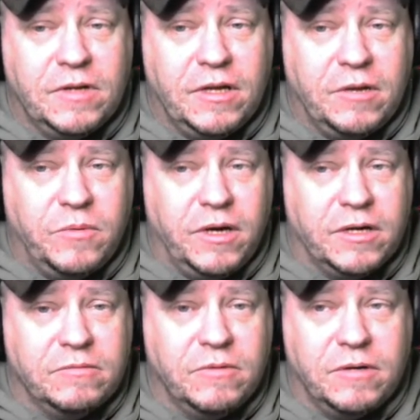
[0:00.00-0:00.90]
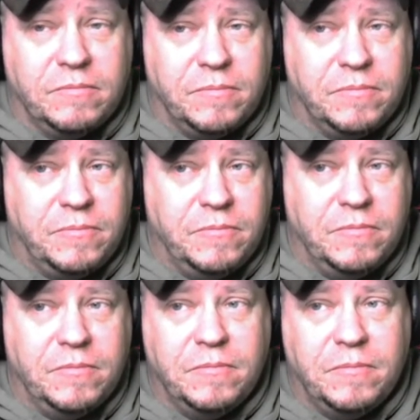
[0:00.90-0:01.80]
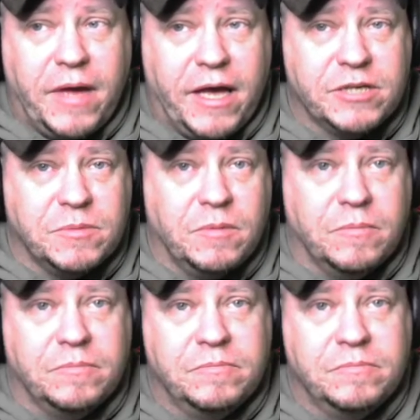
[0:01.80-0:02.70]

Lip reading: I think we got what, a maximum